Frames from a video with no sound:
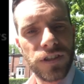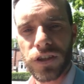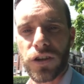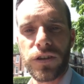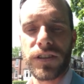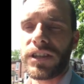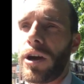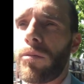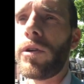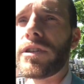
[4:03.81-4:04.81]
you could see
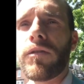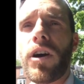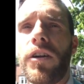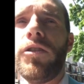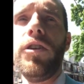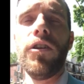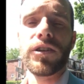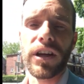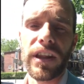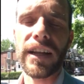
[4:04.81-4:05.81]
upwards of 100
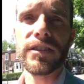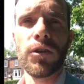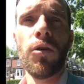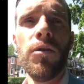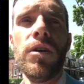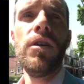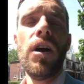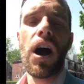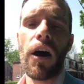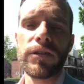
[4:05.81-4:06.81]
years on that. So
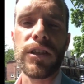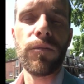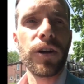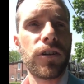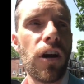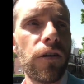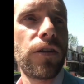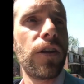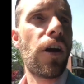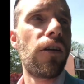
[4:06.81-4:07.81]
obviously much
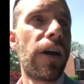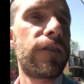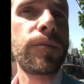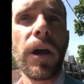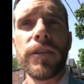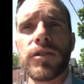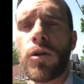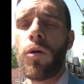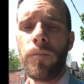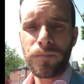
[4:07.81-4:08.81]
longer than our lifespan.
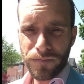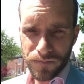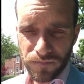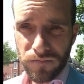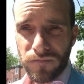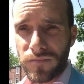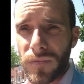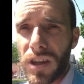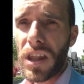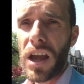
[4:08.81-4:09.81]
So,
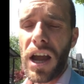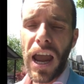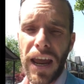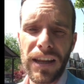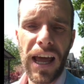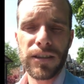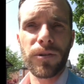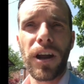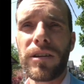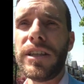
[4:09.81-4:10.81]
and last
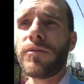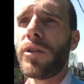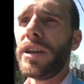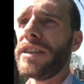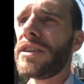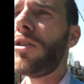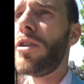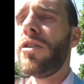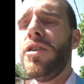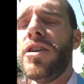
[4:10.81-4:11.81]
but not least, for the
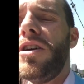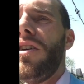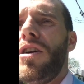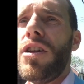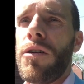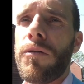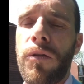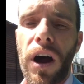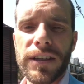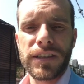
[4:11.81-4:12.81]
interior,
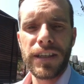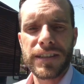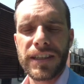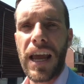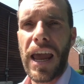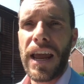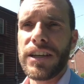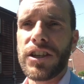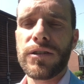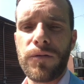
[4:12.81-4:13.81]
faucets
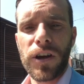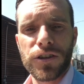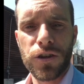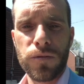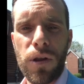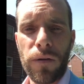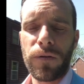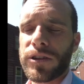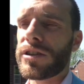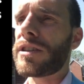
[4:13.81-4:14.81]
and just fixtures, plumbing
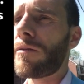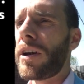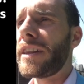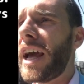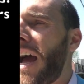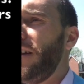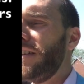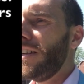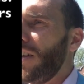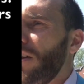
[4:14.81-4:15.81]
fixtures, stuff like that,
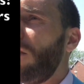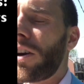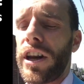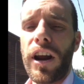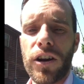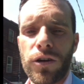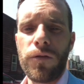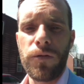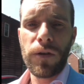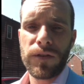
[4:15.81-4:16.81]
you're looking at a
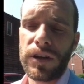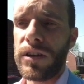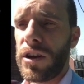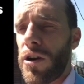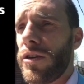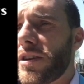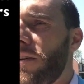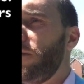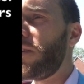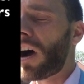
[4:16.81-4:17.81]
good 15 years.
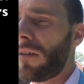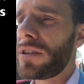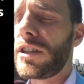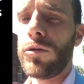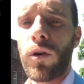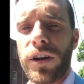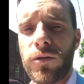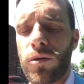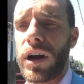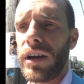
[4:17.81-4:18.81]
Obviously you want
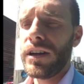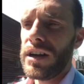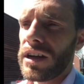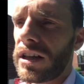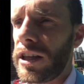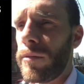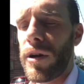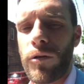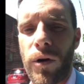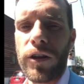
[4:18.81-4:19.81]
to clean them
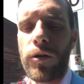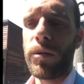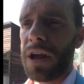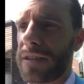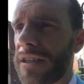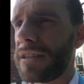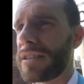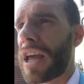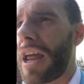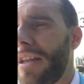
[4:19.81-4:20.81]
on a regular
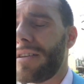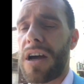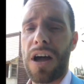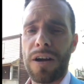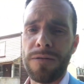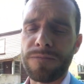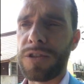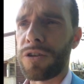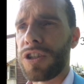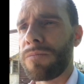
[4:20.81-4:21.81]
basis and
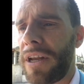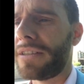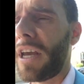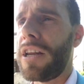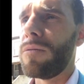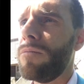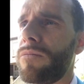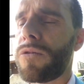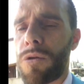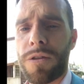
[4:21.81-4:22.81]
just maintain them
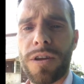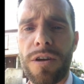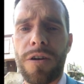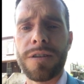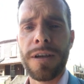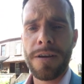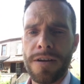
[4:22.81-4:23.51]
throughout the years.